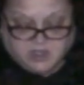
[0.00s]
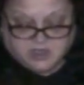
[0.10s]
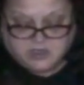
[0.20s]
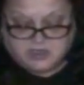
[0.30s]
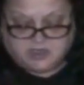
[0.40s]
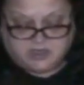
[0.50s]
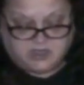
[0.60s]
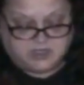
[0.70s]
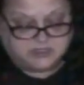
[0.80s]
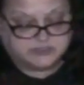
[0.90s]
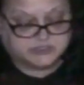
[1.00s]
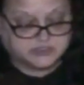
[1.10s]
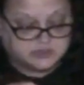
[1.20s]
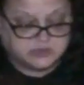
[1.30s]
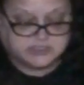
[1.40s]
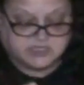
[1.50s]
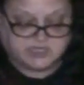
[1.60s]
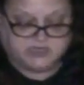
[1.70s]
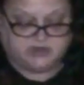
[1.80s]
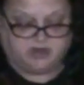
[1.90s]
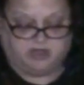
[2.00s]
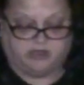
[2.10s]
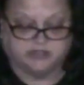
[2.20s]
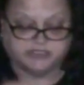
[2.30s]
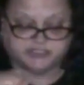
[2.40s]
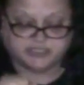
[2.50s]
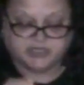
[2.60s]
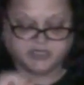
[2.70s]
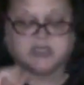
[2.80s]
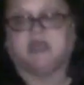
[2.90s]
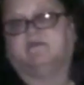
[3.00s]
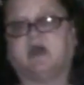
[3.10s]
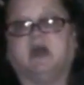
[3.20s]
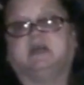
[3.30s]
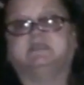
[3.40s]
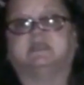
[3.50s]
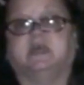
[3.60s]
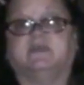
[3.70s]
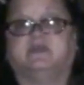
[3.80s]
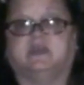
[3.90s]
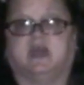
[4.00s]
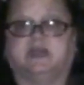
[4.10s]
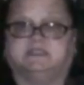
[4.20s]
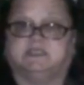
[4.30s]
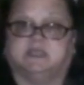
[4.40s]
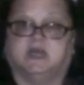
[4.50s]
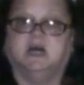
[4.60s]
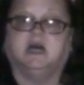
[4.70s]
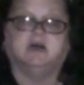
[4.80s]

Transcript: Uh, Susie here, she gave us the idea